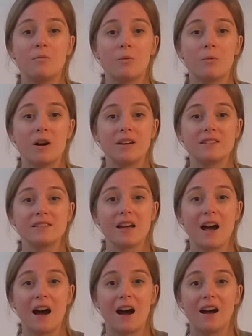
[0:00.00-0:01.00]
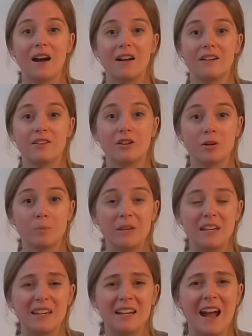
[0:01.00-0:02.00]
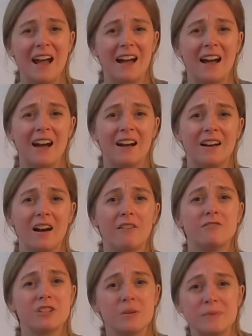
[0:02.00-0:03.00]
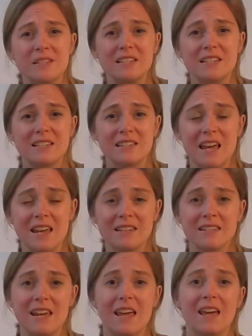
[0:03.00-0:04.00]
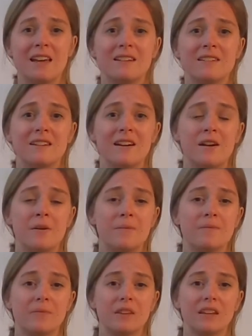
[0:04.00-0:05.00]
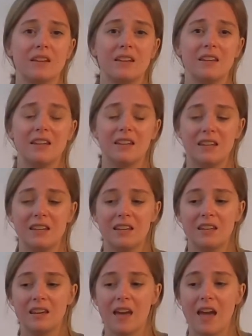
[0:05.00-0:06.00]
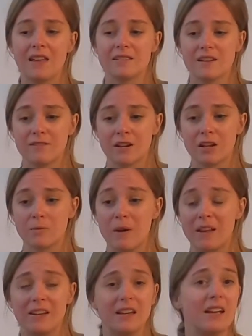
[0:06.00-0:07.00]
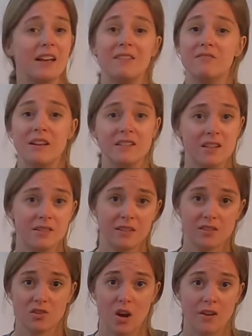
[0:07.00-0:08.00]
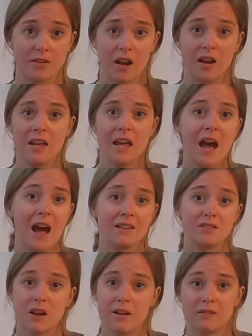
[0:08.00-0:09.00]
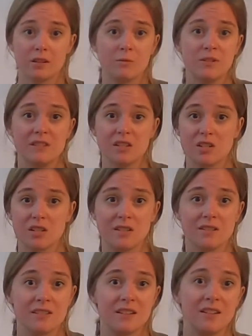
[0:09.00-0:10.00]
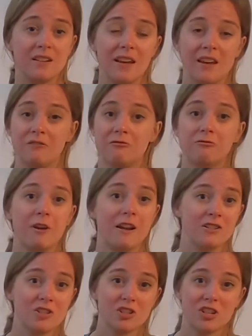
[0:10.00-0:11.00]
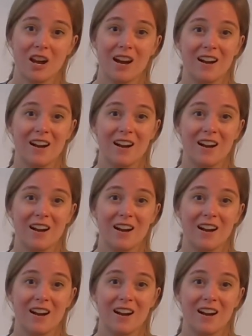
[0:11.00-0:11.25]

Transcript: was European of Gypsy descent, and he and Stefan Grappelli invented this genre as traveling musicians in French